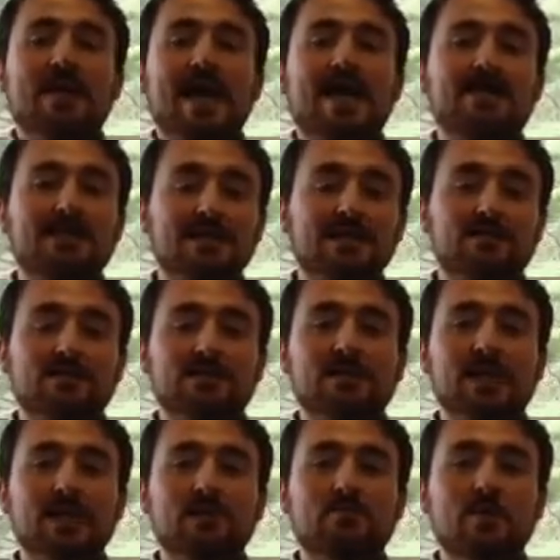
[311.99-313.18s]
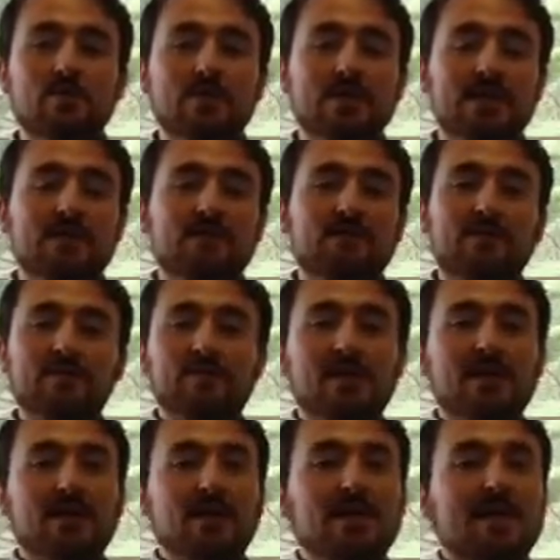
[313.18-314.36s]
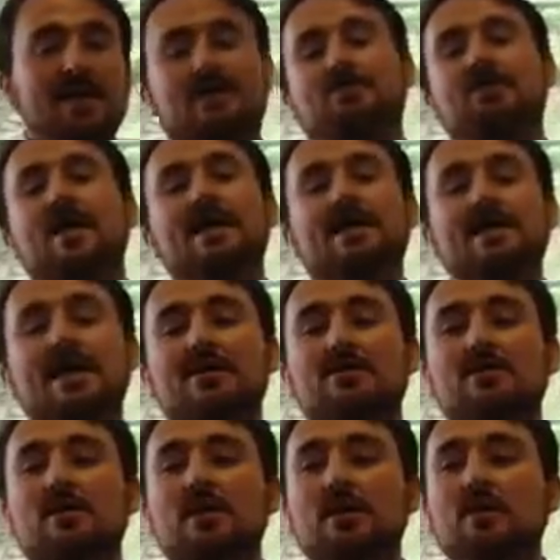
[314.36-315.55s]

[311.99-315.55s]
asking them to take a moment at the very beginning and write down